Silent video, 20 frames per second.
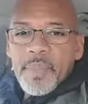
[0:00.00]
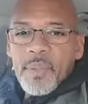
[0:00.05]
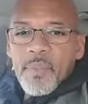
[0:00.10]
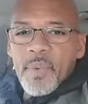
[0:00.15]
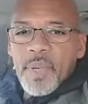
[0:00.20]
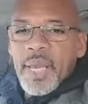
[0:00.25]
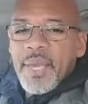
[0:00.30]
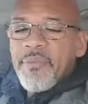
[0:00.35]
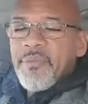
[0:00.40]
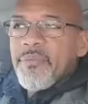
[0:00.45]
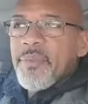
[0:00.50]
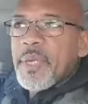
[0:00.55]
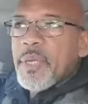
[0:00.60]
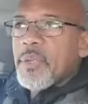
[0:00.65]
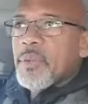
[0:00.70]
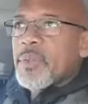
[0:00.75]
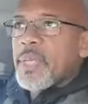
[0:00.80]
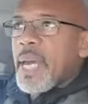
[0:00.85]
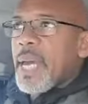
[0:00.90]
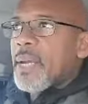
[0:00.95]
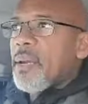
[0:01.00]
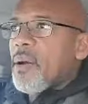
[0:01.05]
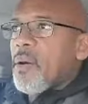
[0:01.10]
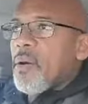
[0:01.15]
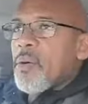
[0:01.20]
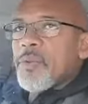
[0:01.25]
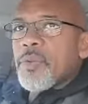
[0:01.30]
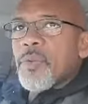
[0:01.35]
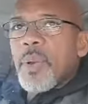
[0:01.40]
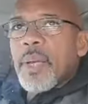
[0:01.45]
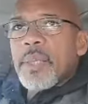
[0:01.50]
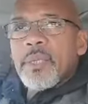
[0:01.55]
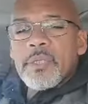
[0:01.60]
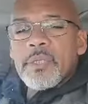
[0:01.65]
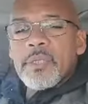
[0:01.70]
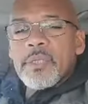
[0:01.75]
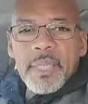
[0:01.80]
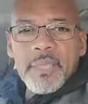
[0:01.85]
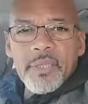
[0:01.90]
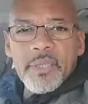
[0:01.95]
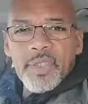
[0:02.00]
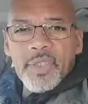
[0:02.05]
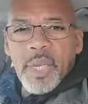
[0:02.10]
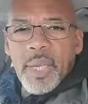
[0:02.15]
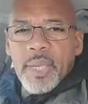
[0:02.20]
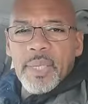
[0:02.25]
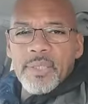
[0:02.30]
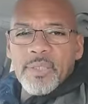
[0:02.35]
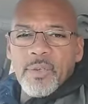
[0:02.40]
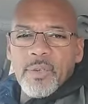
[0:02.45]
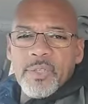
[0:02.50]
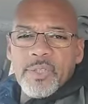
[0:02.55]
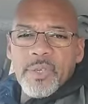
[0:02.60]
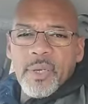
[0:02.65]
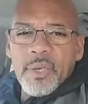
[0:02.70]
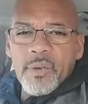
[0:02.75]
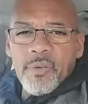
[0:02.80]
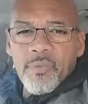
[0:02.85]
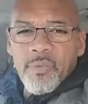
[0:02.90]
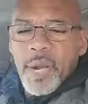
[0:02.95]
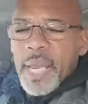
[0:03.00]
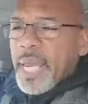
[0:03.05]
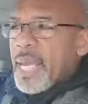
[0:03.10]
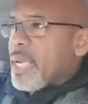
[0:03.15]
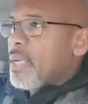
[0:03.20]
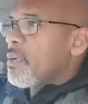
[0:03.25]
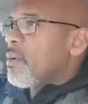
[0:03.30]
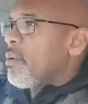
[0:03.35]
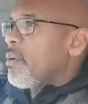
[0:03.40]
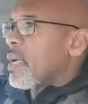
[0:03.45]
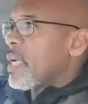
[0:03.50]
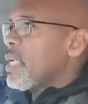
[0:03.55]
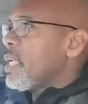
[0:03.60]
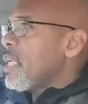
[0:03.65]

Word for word: When they feel that, oh, the weather's about to change, or it's going to rain, or